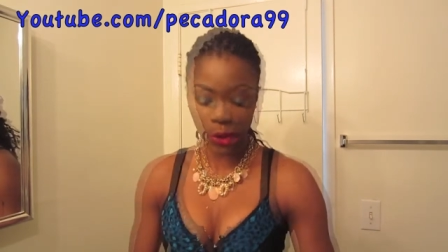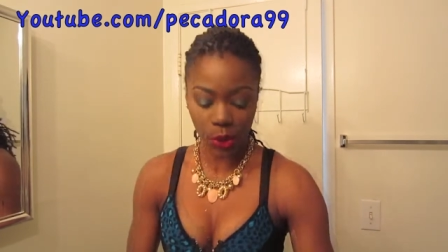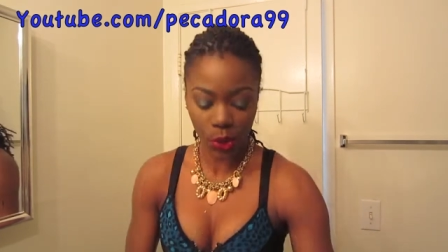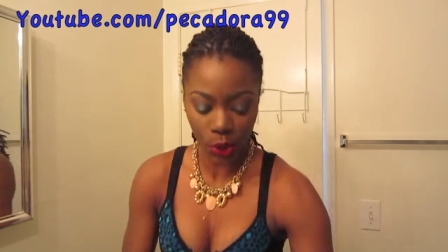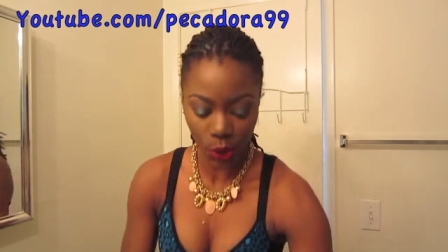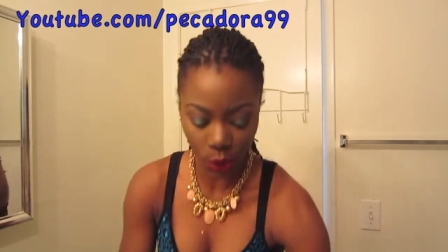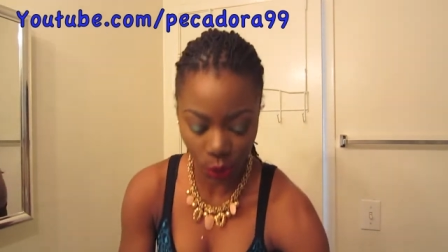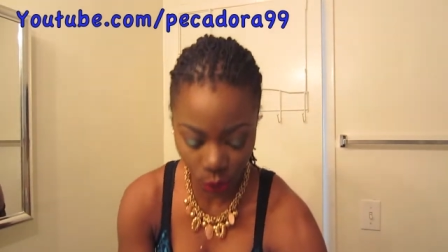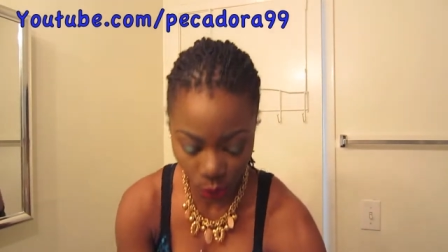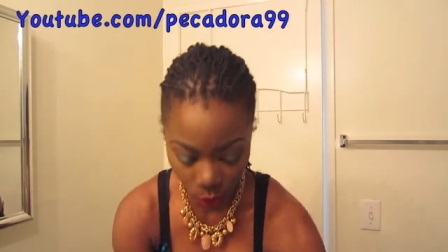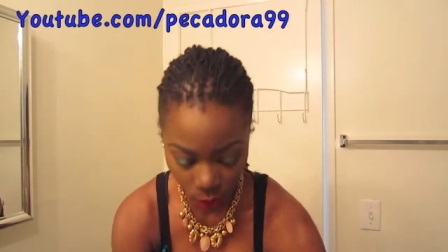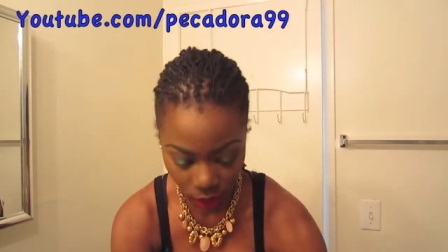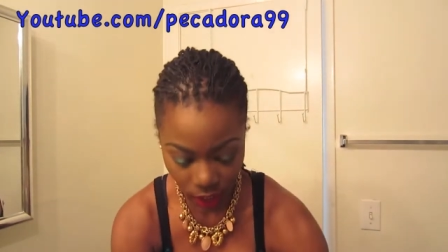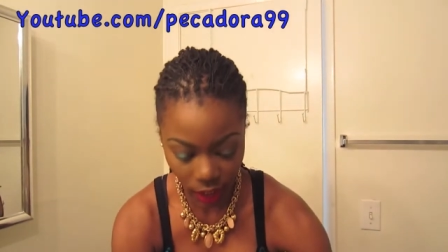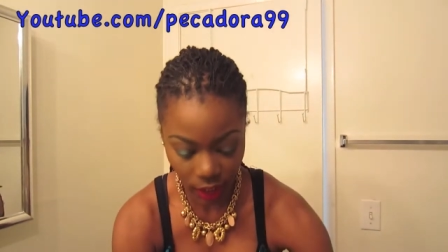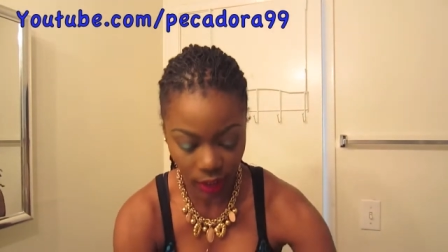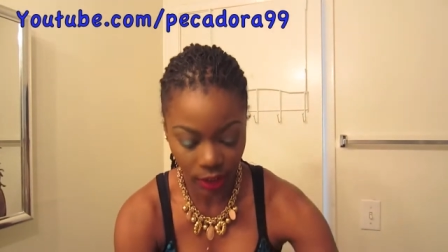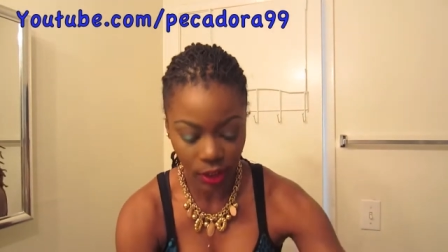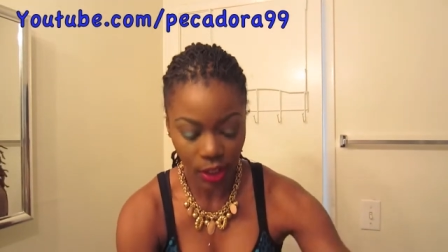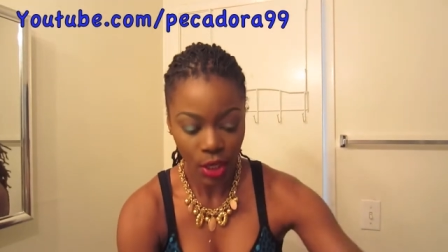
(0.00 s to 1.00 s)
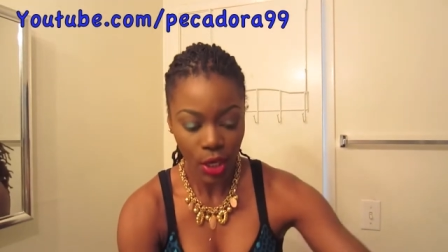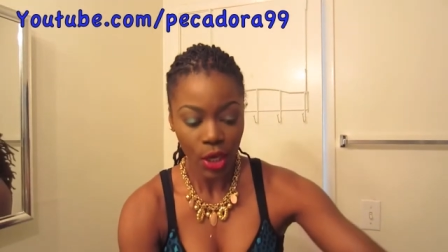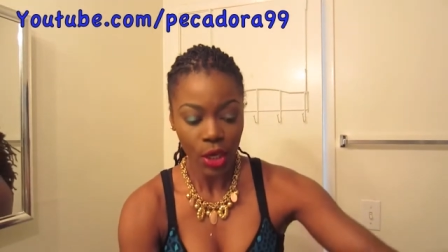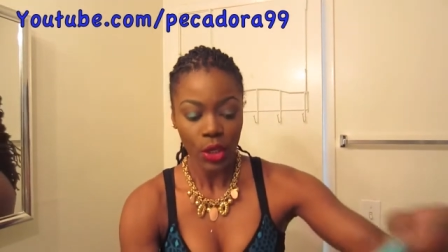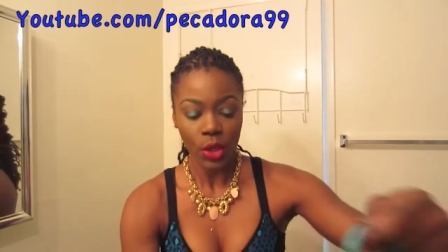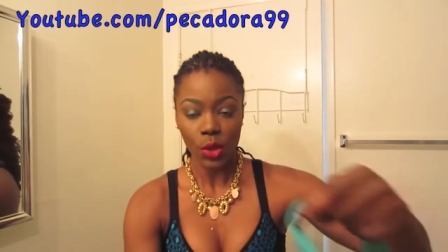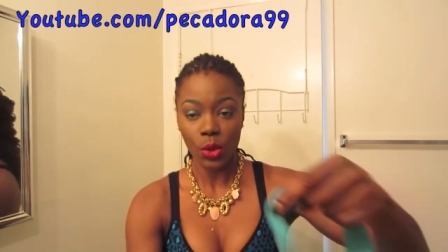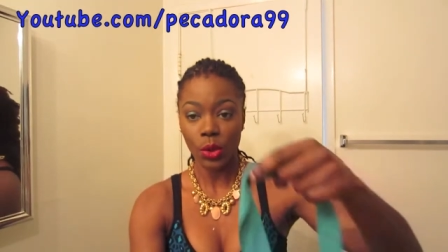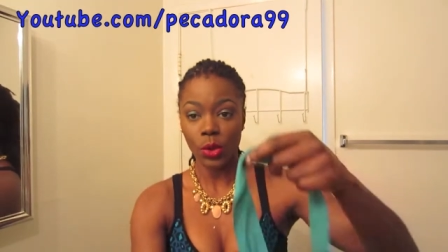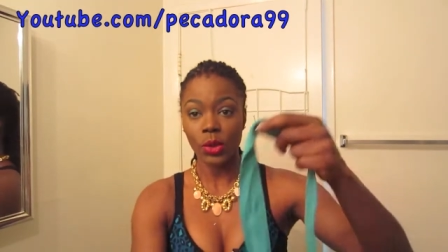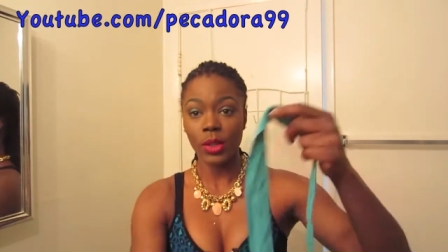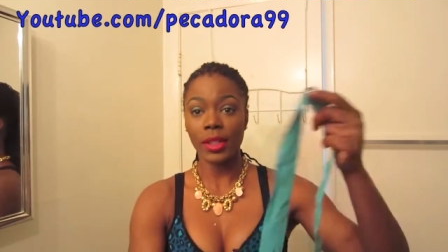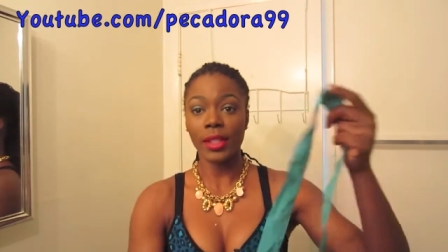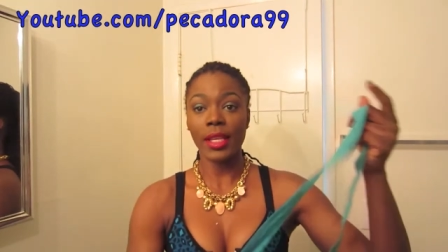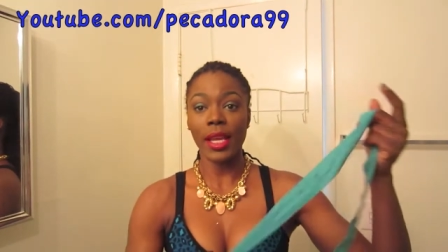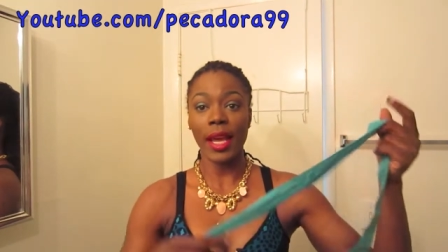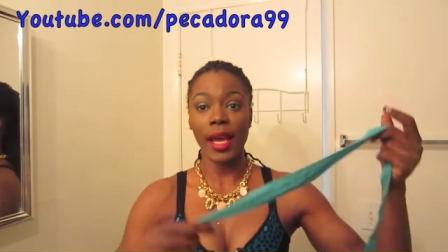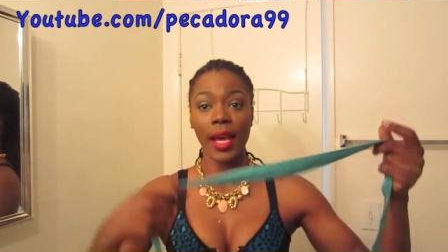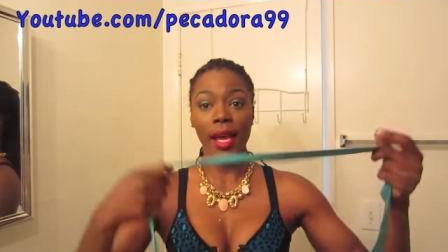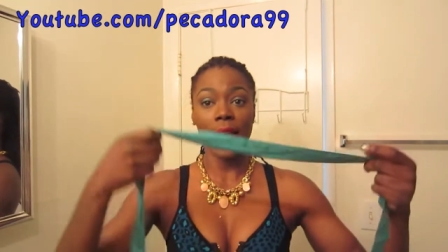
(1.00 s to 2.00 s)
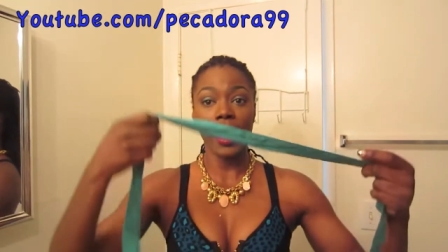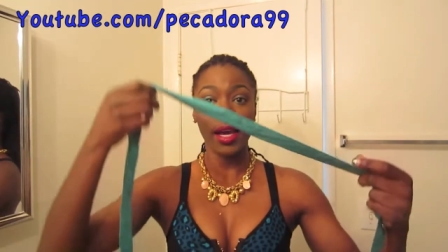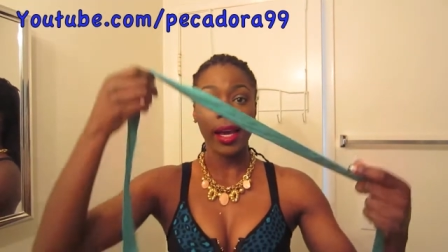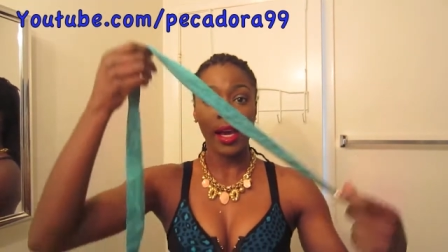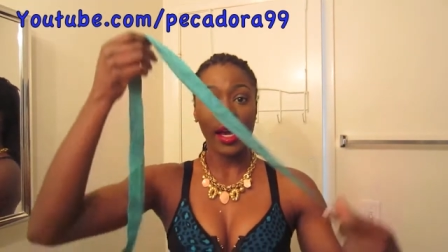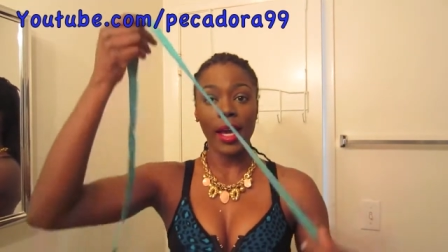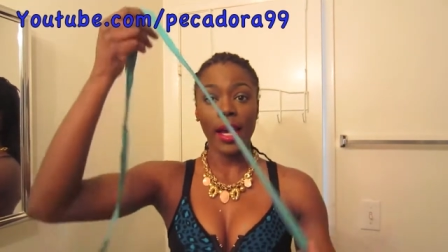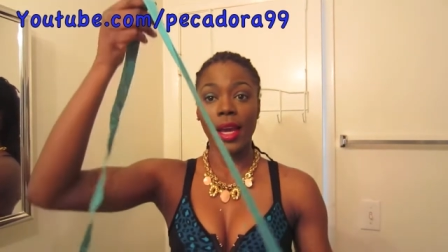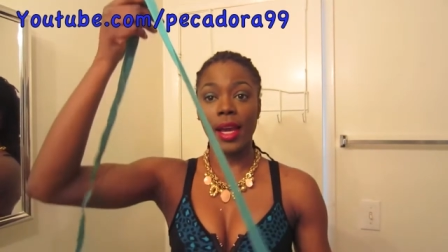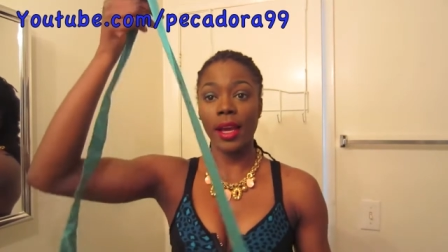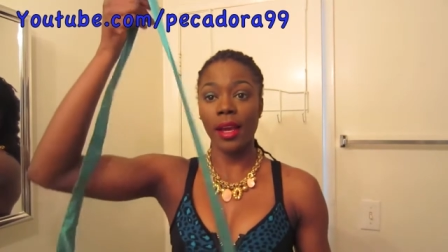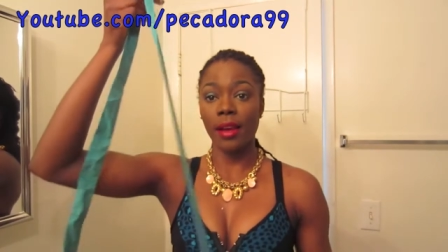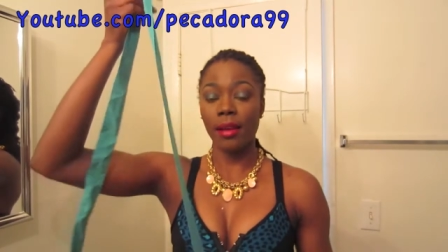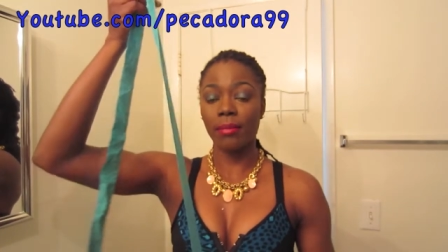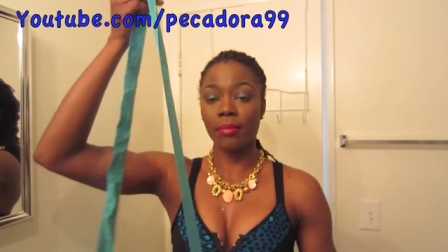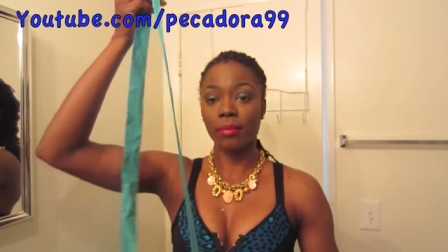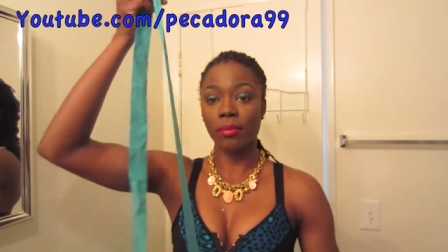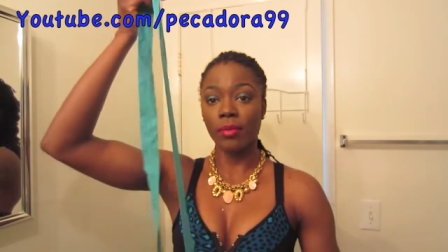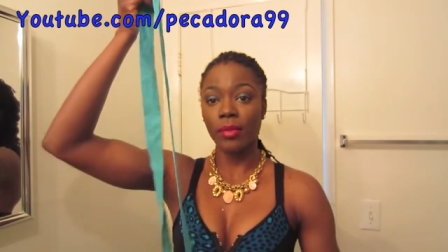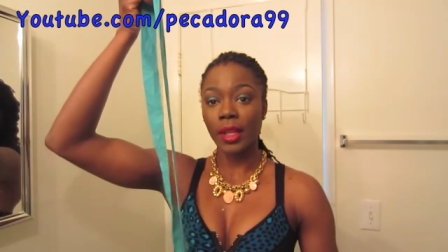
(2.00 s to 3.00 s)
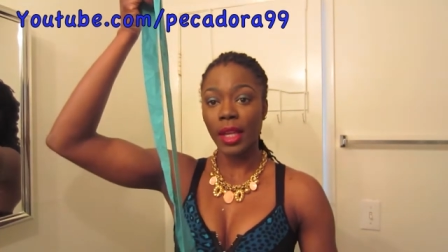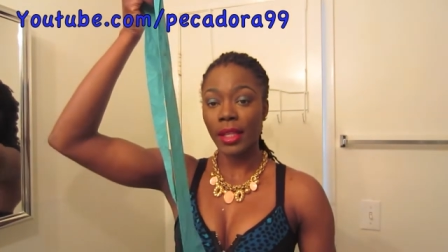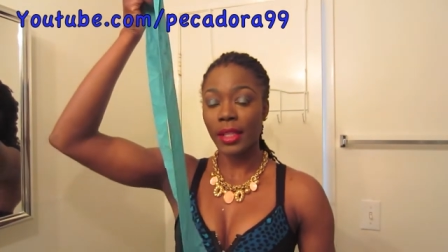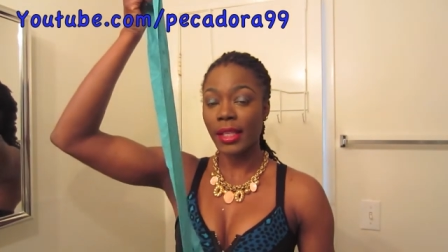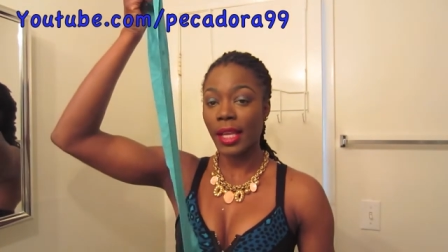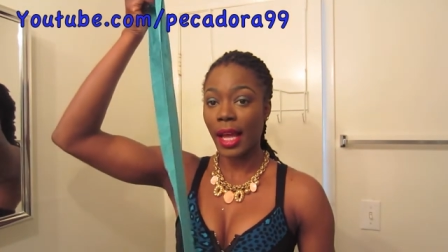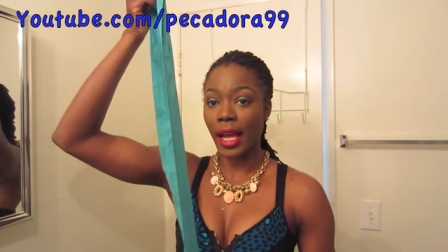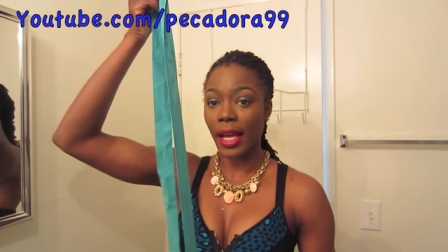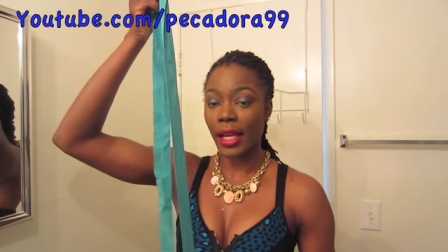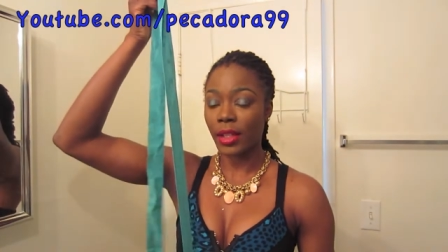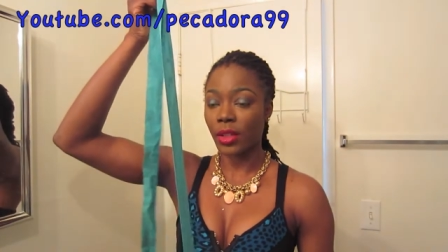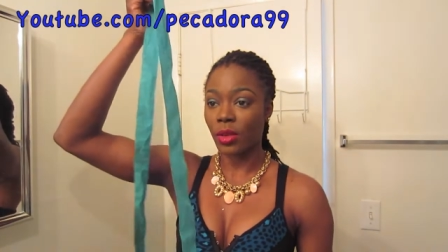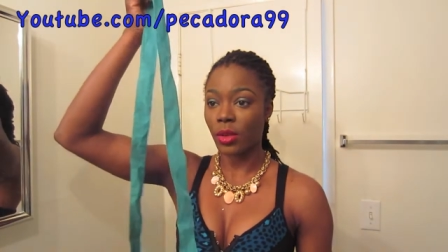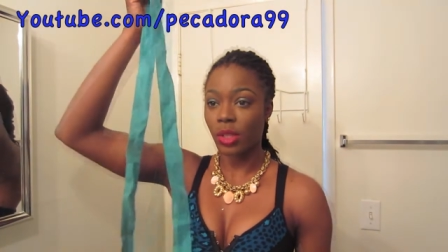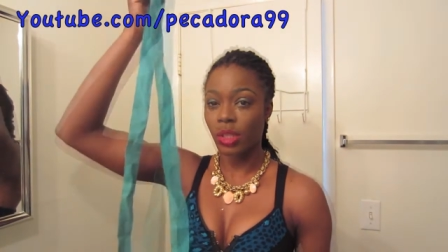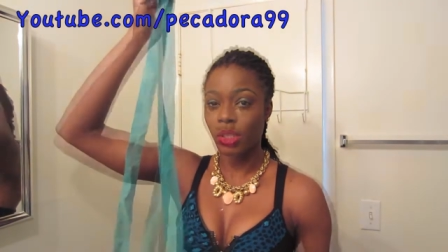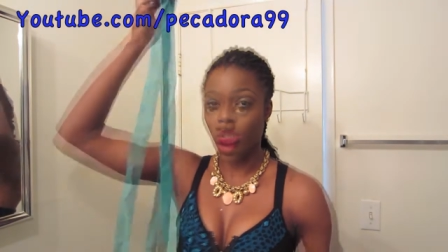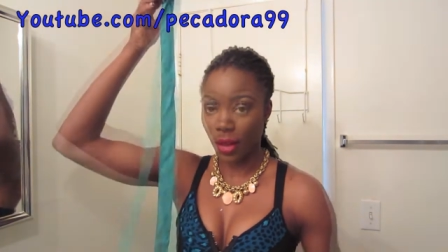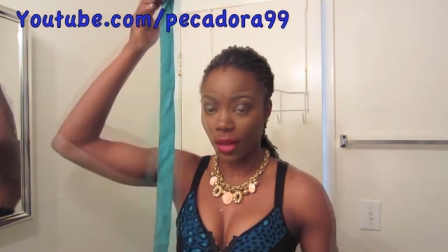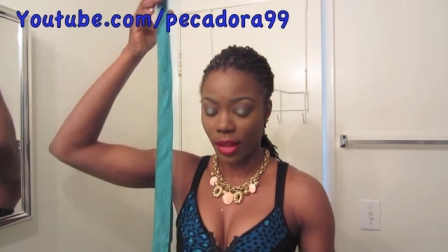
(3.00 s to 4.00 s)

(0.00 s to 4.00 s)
you could do is you could take a tie, so this Short.